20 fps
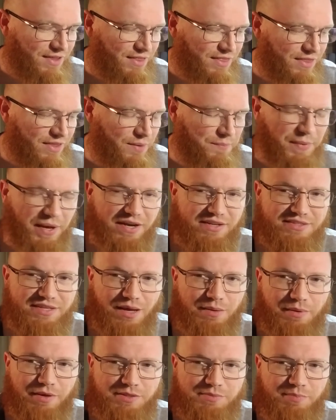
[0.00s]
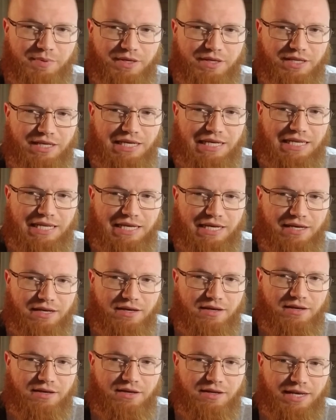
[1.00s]
the amount of time I spend eating
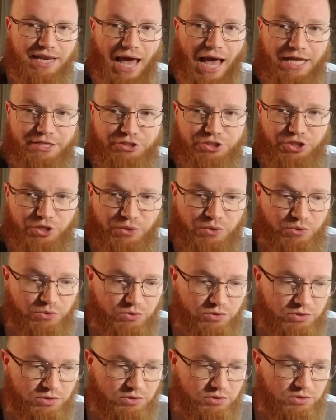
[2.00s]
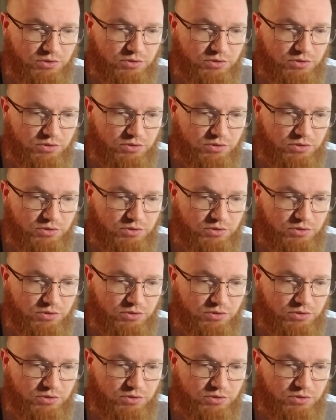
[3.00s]
nachos